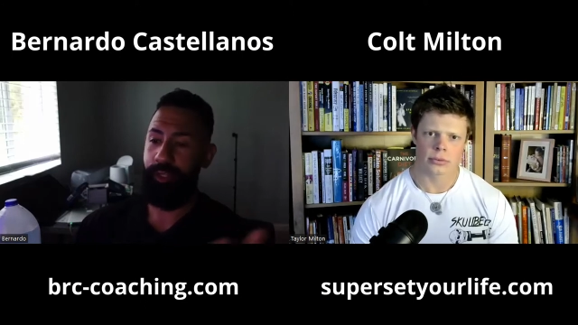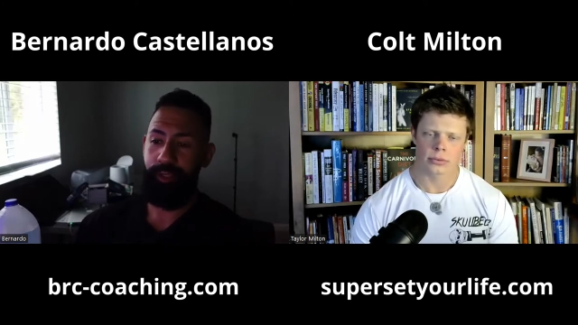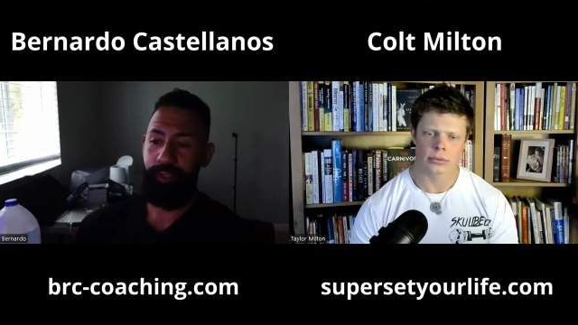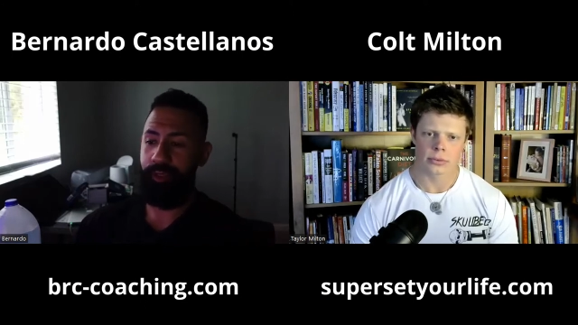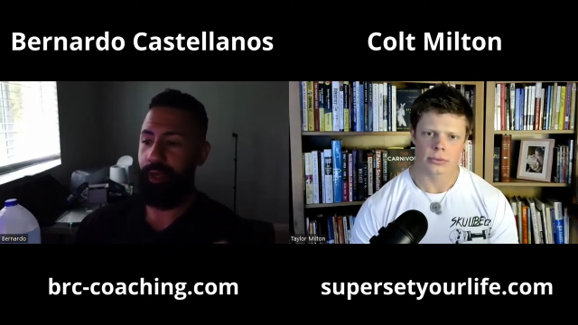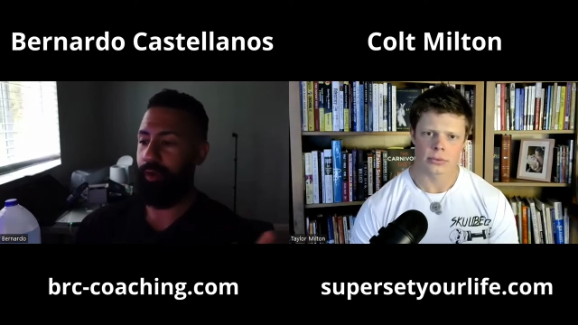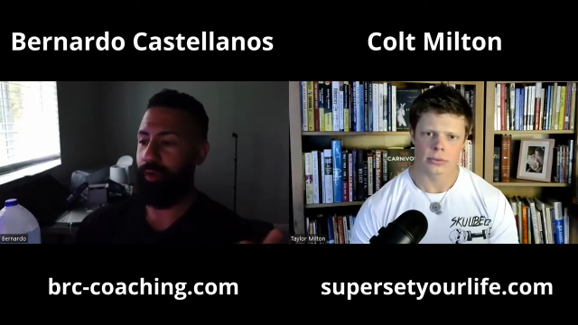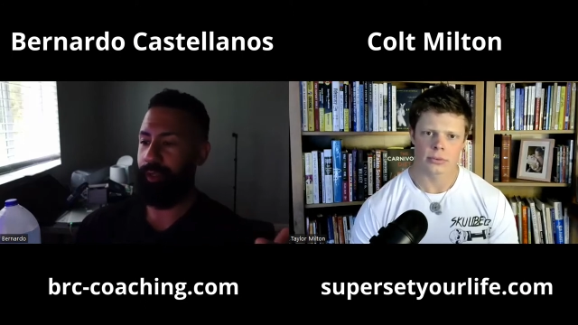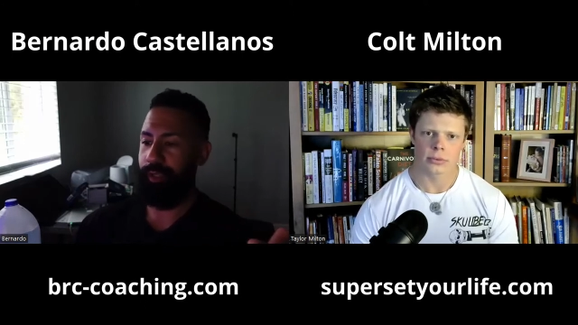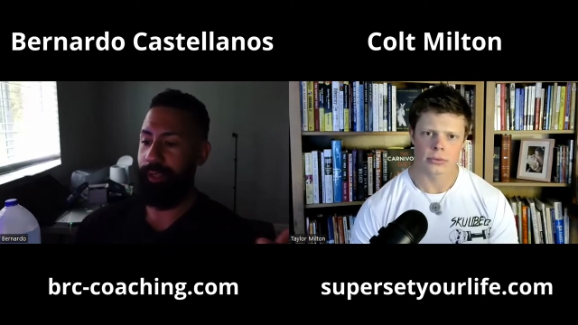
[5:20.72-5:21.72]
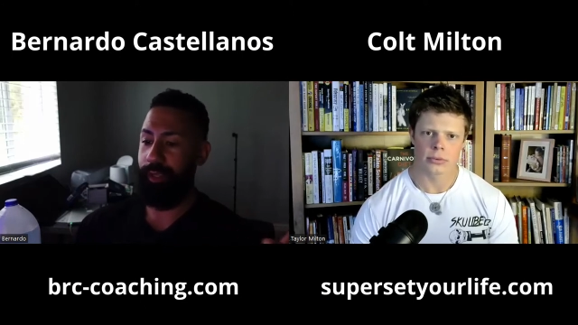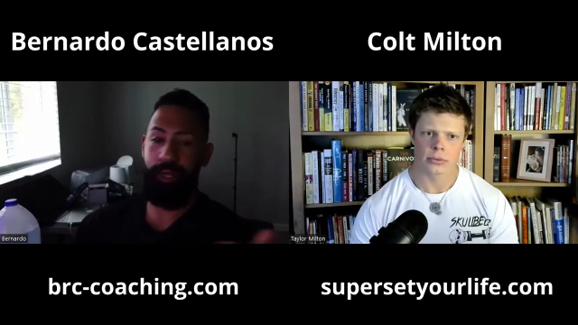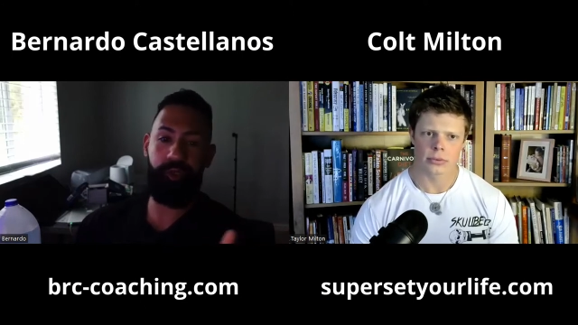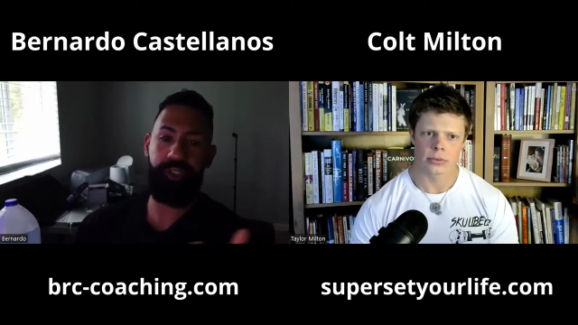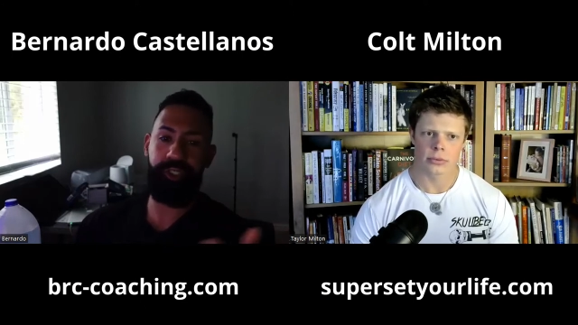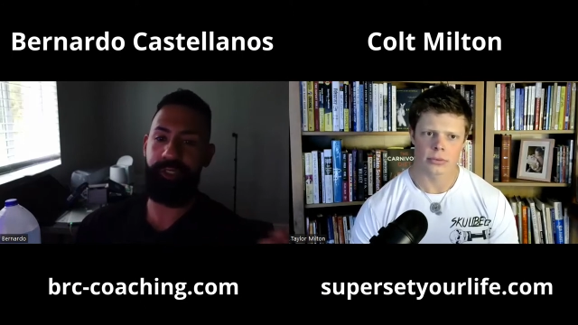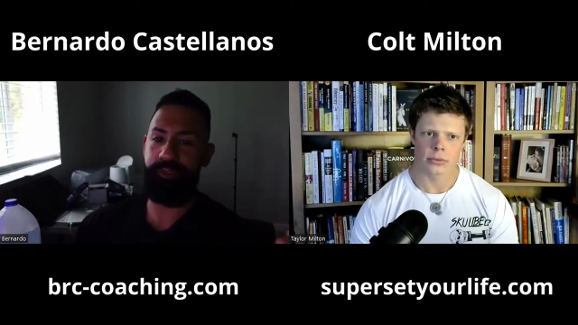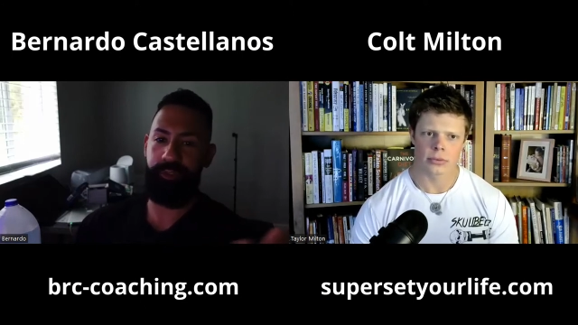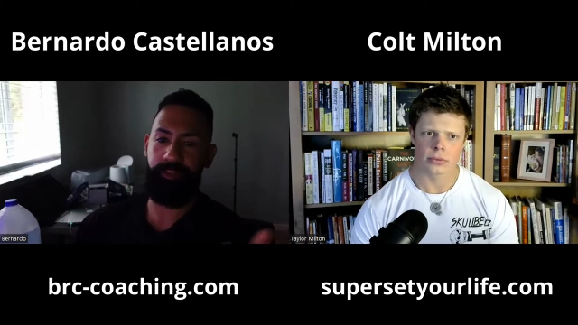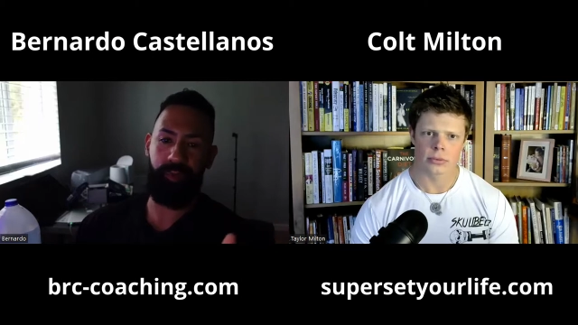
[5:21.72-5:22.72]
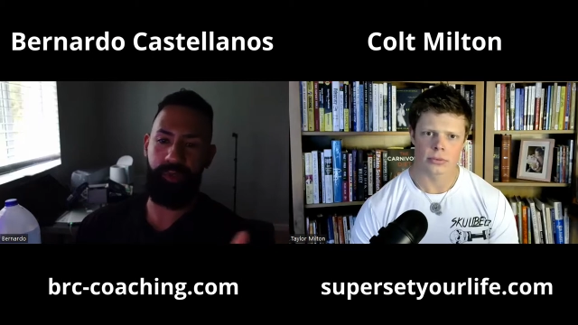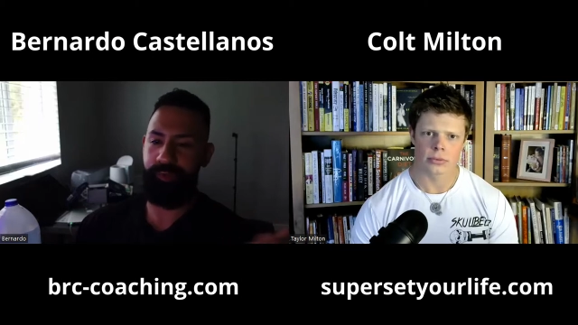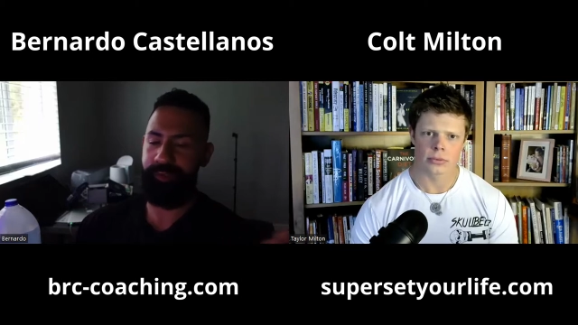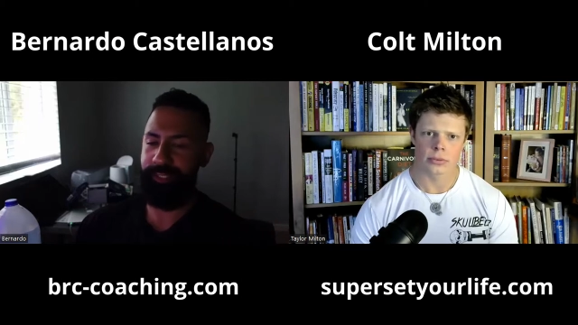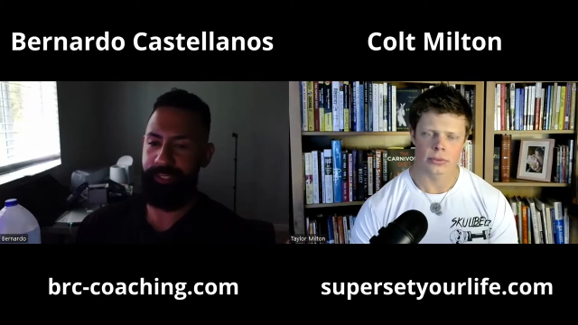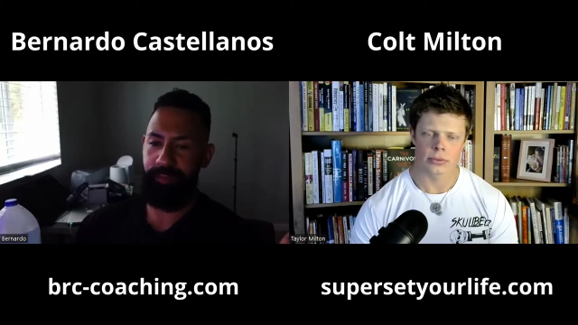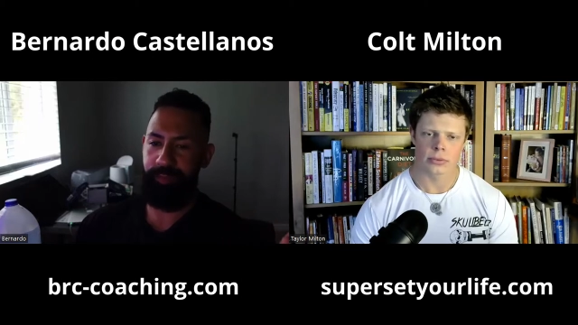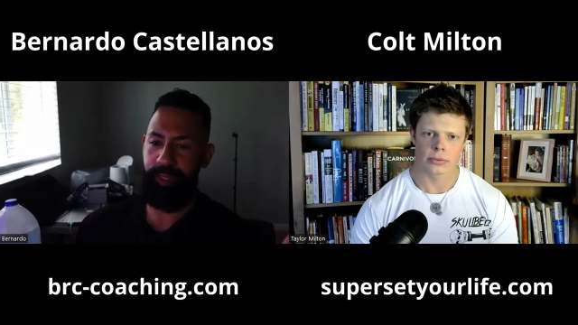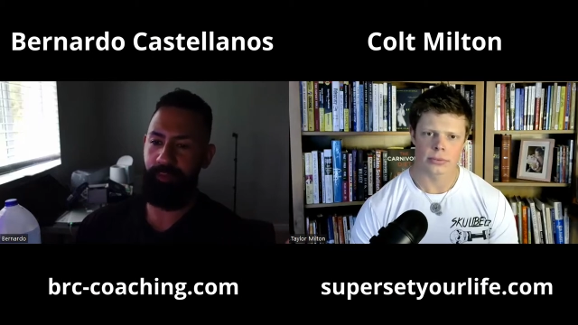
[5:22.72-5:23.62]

Speaker 1: you know, energy to produce ATP,